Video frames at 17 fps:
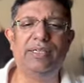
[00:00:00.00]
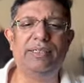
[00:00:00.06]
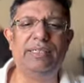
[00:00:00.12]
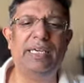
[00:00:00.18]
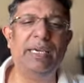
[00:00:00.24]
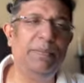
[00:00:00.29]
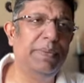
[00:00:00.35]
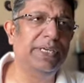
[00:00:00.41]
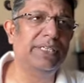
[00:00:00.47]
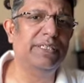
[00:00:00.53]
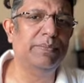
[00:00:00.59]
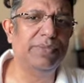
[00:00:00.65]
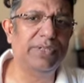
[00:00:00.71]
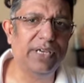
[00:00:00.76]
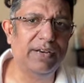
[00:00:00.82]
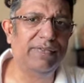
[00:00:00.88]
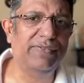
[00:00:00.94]
He picks
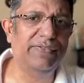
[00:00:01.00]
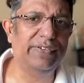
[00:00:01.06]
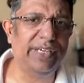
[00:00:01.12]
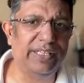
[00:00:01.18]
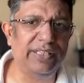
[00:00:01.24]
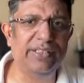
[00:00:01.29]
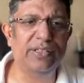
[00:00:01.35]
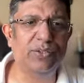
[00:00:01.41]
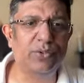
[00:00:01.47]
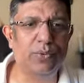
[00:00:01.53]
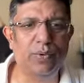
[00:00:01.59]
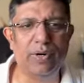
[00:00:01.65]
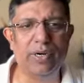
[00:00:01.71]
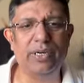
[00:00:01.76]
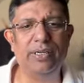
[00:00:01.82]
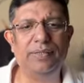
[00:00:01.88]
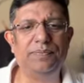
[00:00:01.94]
himself in the
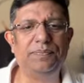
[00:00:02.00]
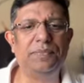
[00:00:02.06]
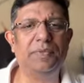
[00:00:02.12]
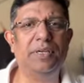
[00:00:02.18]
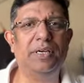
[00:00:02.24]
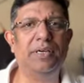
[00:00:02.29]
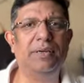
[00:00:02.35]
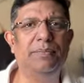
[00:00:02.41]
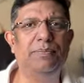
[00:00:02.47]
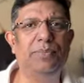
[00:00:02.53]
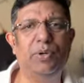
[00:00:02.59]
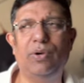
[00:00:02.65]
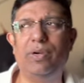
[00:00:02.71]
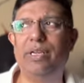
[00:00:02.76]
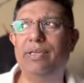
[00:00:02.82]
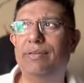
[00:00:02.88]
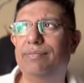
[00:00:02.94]
squad
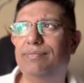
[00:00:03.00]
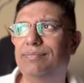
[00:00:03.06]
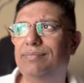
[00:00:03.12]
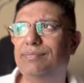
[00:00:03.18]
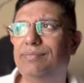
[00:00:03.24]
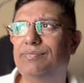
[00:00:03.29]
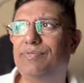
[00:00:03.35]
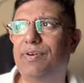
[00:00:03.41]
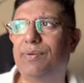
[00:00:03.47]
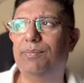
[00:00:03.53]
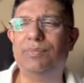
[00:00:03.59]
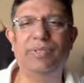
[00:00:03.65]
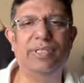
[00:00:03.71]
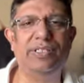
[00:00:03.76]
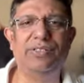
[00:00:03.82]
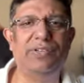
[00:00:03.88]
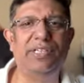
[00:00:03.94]
purely
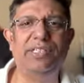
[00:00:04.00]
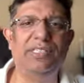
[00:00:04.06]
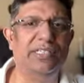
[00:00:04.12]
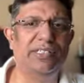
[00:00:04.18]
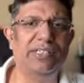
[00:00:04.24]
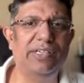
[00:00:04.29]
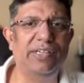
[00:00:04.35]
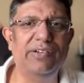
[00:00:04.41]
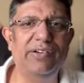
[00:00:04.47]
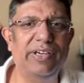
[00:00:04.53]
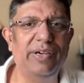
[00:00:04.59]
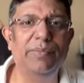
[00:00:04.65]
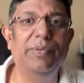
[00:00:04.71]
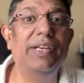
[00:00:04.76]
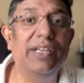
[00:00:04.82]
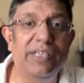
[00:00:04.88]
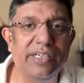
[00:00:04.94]
from his 360 degree
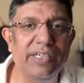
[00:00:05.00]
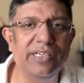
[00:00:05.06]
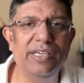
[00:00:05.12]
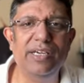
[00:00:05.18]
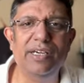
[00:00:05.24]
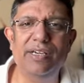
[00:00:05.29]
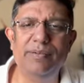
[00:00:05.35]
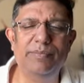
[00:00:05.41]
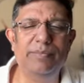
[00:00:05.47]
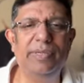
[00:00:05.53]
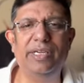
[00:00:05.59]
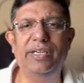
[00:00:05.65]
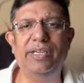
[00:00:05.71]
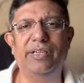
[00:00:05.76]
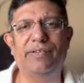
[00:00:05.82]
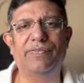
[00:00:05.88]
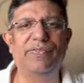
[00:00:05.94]
ability,
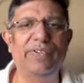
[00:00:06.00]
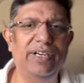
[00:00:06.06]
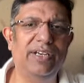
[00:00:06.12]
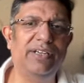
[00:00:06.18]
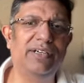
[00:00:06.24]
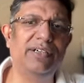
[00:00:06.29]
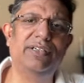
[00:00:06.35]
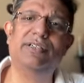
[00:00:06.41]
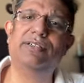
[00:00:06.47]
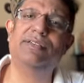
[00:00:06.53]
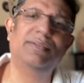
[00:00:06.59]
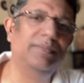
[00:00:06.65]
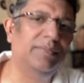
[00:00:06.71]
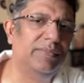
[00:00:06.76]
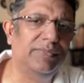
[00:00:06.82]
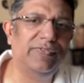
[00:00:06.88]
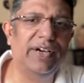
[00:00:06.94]
being it a fielder,
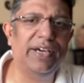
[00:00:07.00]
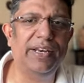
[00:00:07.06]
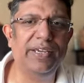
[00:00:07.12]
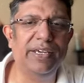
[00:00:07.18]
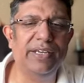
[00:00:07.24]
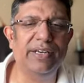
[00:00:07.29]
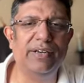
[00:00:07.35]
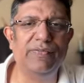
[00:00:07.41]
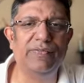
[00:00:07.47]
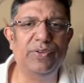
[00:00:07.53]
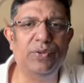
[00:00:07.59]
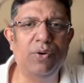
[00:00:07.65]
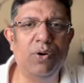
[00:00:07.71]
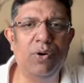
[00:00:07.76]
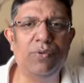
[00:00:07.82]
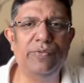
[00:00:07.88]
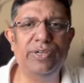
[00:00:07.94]
firing in a few
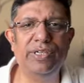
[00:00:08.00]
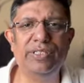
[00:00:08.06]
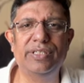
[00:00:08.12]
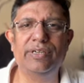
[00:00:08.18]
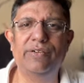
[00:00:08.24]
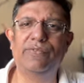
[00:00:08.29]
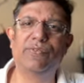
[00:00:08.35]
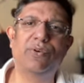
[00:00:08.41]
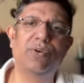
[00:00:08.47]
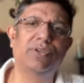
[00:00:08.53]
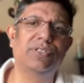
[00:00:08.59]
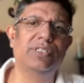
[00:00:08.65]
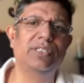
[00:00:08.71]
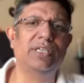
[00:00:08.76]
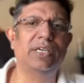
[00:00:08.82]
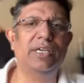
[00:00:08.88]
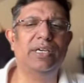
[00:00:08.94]
overs, and of
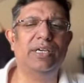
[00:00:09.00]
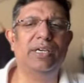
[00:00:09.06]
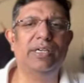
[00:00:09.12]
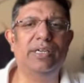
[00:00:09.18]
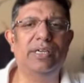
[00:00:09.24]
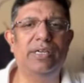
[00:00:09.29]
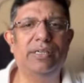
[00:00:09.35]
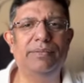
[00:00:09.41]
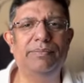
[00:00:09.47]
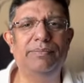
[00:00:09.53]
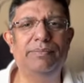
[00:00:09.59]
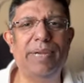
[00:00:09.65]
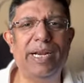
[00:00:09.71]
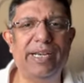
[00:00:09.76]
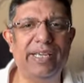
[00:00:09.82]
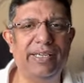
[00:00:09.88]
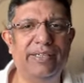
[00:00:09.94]
course,
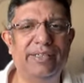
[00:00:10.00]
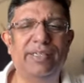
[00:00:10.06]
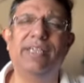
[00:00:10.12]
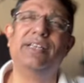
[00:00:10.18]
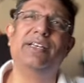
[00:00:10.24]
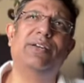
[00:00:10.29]
batting.